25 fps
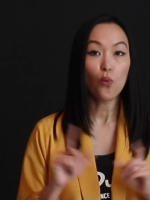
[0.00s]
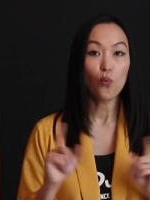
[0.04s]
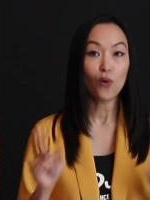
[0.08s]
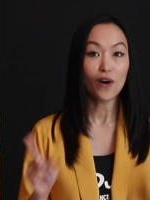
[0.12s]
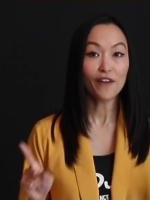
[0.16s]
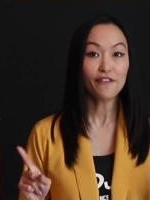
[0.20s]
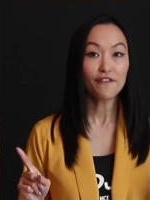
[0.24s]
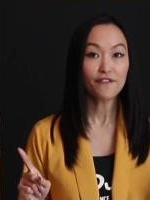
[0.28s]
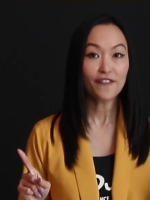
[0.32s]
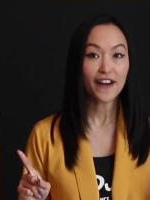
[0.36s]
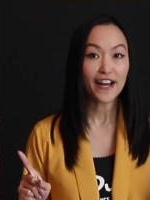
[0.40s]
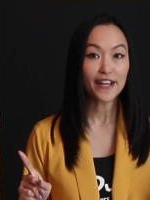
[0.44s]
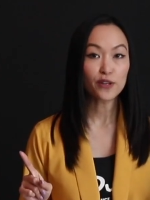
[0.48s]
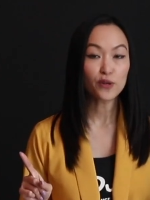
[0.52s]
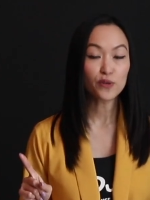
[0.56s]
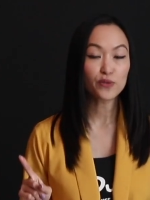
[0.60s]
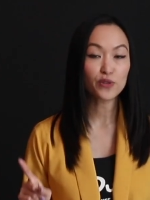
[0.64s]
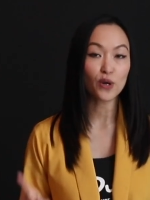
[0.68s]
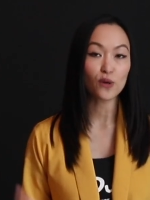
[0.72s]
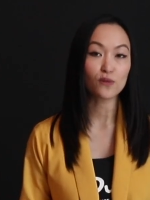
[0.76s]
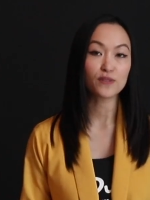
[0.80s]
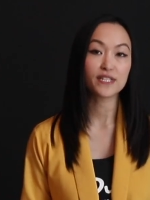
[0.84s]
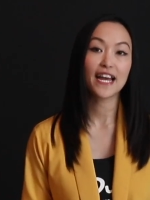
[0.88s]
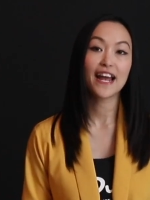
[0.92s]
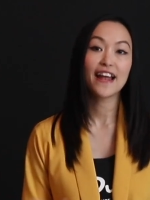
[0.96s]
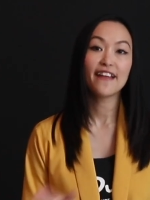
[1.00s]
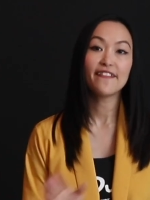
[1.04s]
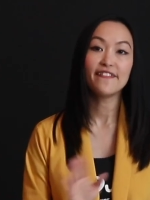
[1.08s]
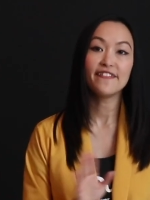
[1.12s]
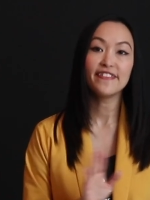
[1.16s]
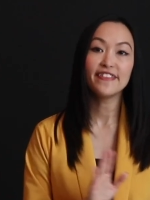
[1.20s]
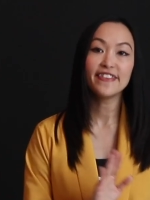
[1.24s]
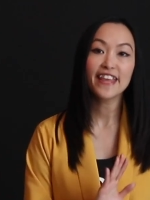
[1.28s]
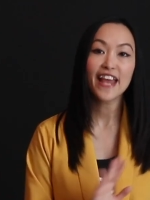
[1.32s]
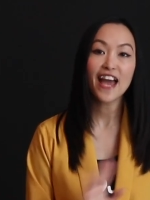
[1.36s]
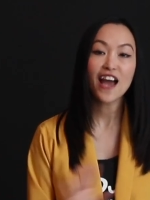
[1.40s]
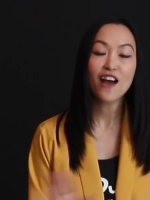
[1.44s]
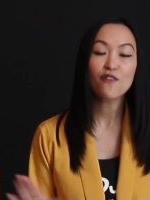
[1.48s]
One final note,
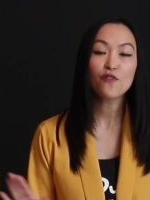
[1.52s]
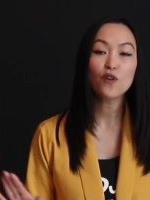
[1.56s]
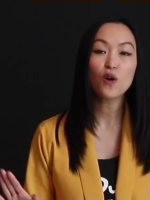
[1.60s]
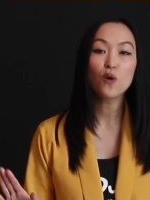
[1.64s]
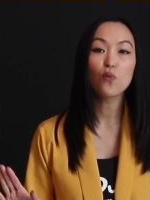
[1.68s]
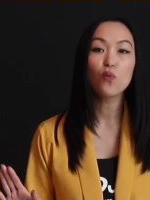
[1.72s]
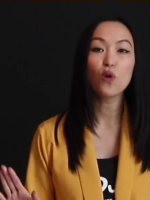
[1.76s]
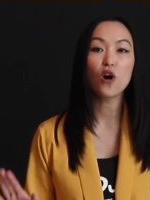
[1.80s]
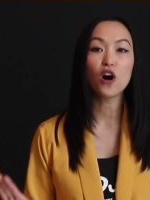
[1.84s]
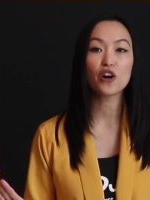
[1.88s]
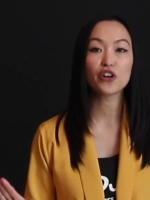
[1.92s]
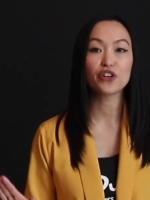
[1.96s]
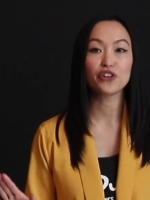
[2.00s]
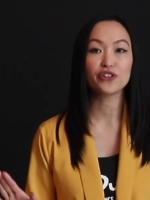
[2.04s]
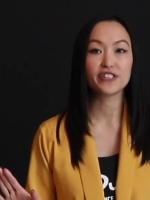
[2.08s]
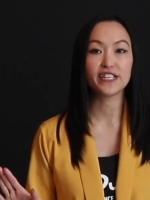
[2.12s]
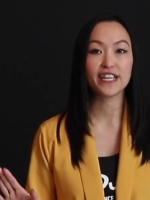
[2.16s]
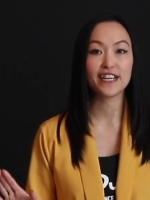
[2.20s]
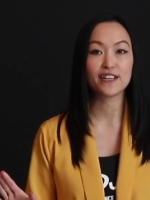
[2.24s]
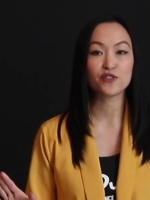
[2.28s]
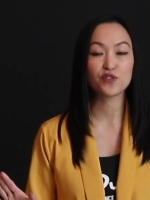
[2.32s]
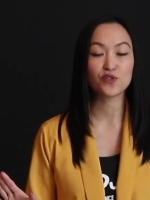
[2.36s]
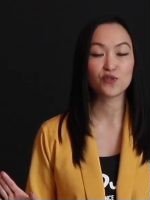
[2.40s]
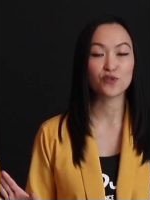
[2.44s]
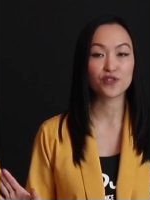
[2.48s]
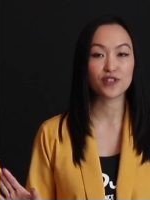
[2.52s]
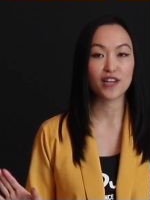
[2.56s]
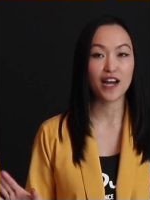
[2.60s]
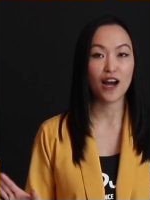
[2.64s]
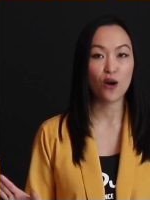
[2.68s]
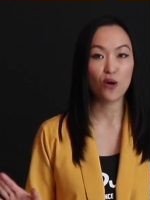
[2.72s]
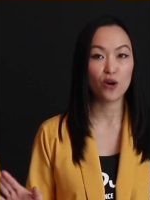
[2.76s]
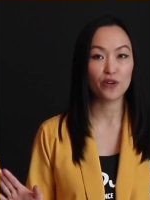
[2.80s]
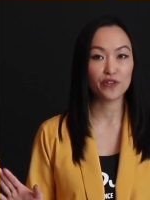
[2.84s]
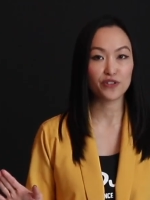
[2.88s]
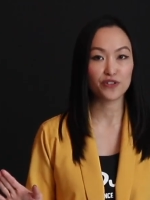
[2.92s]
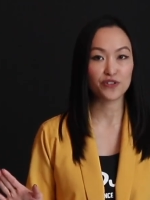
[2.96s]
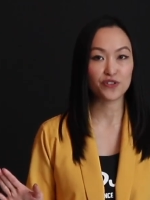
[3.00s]
never walk your dance shoes
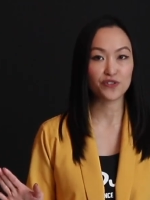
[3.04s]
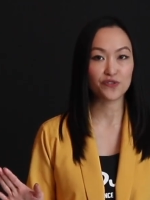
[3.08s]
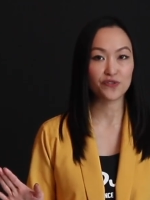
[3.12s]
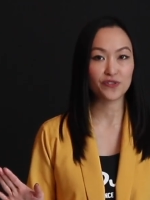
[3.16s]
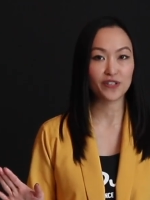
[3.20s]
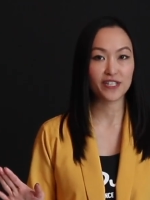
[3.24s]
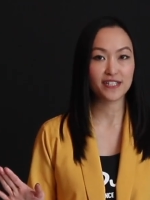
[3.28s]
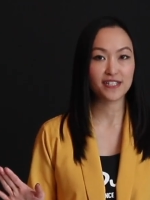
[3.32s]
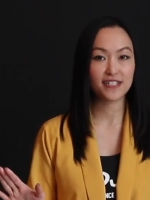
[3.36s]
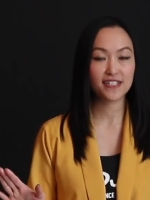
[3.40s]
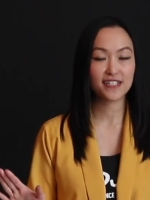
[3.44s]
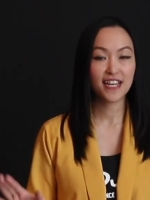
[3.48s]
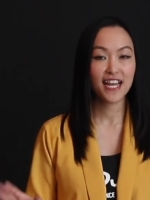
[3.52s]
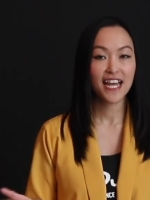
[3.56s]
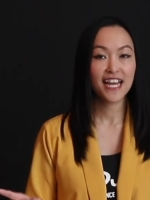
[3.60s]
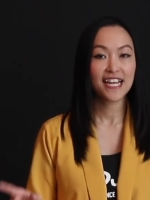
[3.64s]
out on the streets.